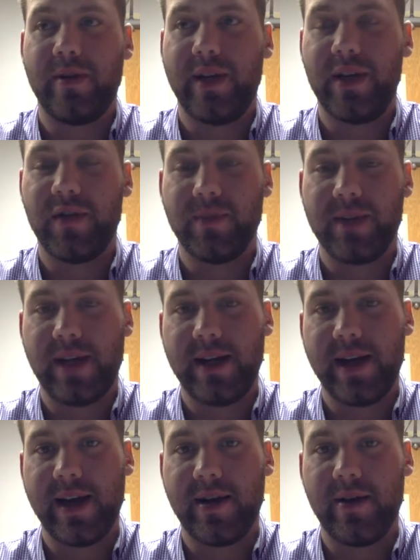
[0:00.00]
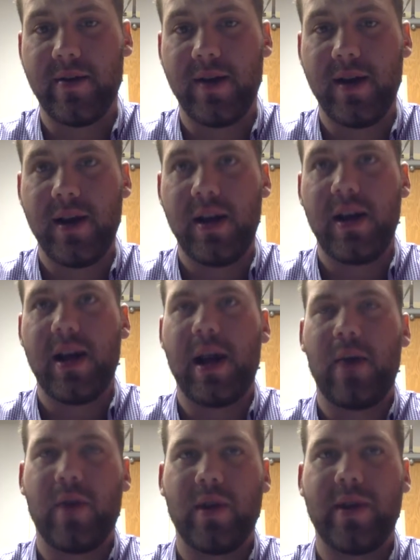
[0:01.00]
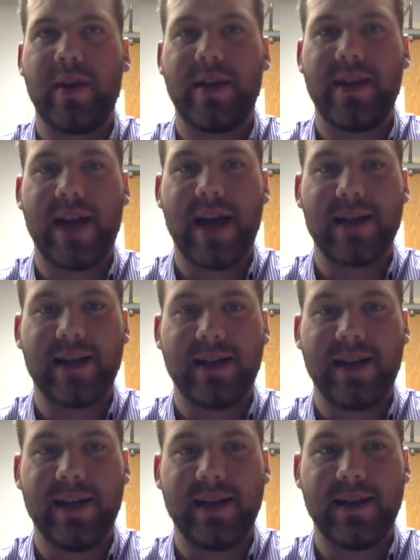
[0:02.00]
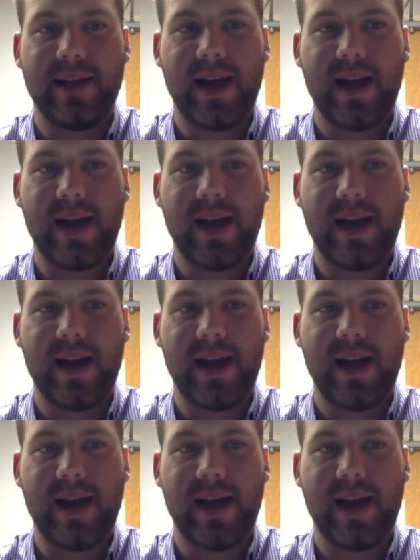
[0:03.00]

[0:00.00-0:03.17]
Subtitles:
He's from San Diego, and one of the things he asked his kids is,